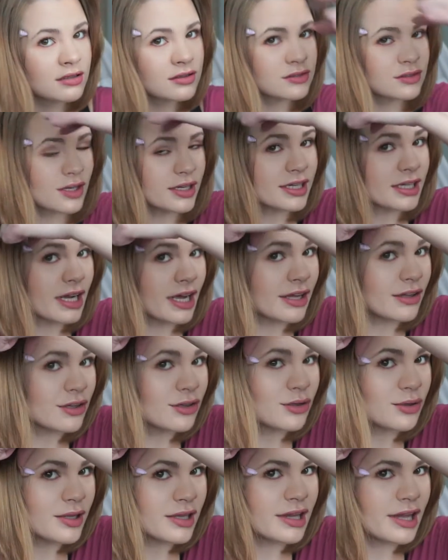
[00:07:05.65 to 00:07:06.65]
So I can either
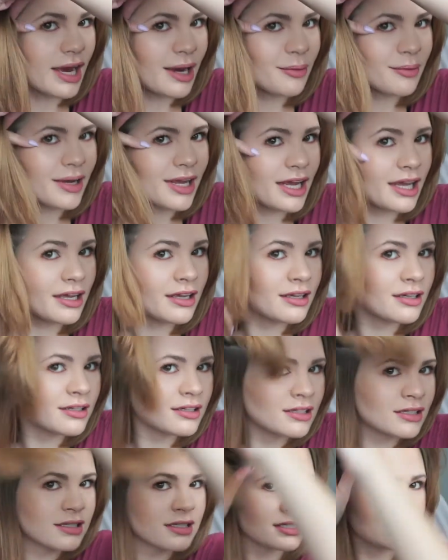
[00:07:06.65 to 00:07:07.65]
do it that way,
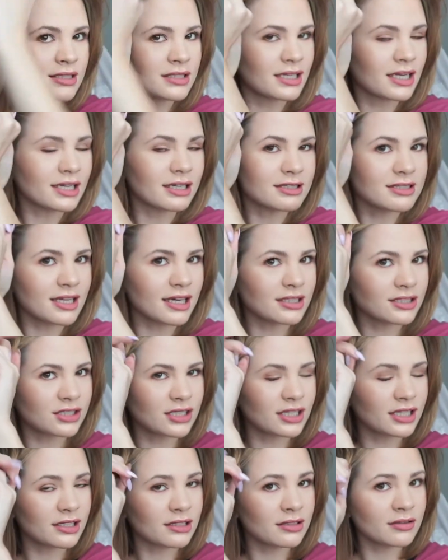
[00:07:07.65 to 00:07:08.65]
take a
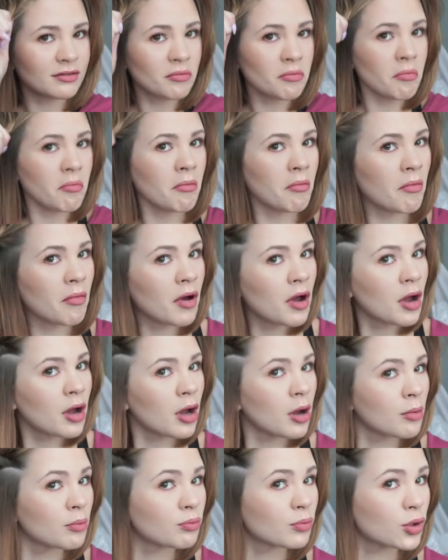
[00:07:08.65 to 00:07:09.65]
section,
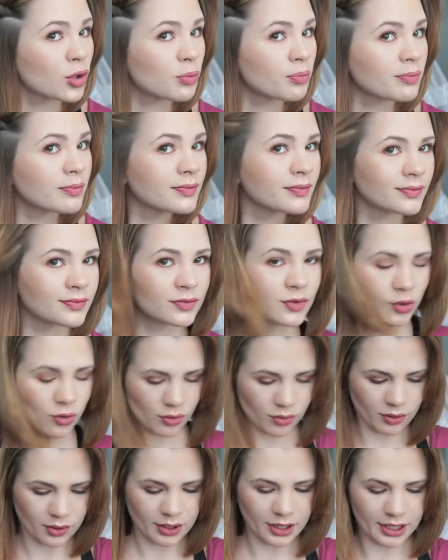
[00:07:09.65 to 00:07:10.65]
whoop,
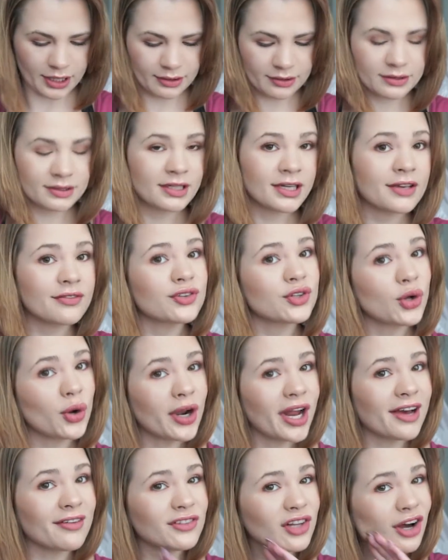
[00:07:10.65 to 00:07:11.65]
or if you don't
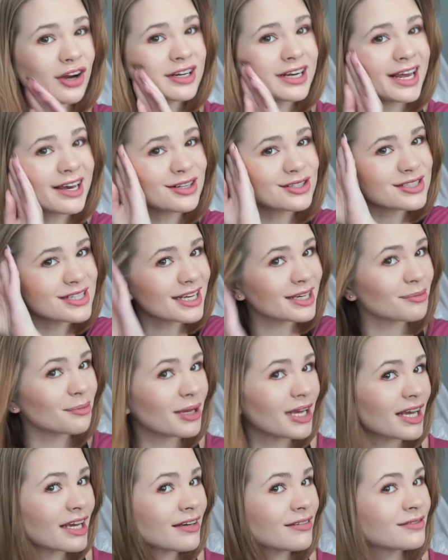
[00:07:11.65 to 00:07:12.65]
have long nails like
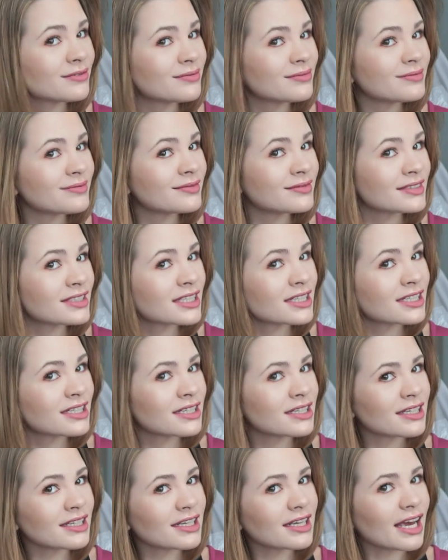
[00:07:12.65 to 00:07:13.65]
me,
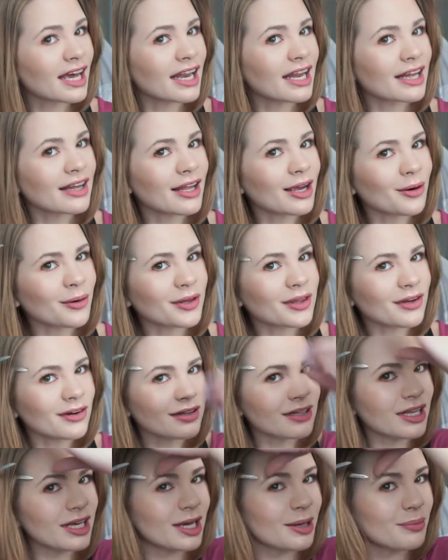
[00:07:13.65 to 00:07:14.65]
get in there with your
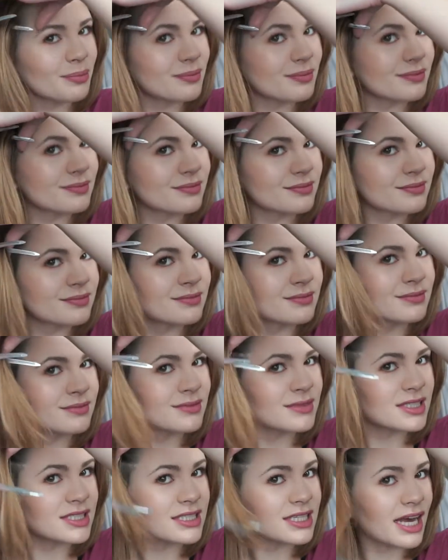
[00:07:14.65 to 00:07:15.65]
clip,
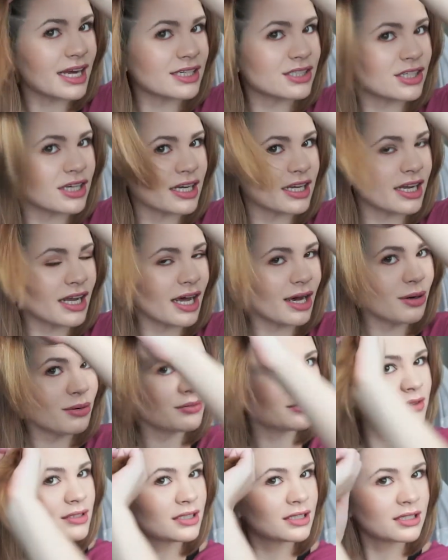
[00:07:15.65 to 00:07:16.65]
section it
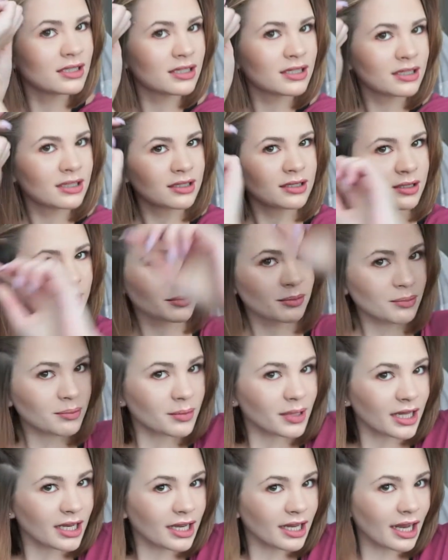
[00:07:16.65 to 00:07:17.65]
out,
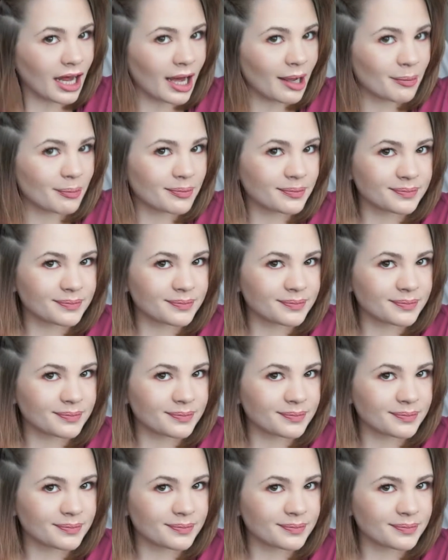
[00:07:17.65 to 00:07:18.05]
pin it up.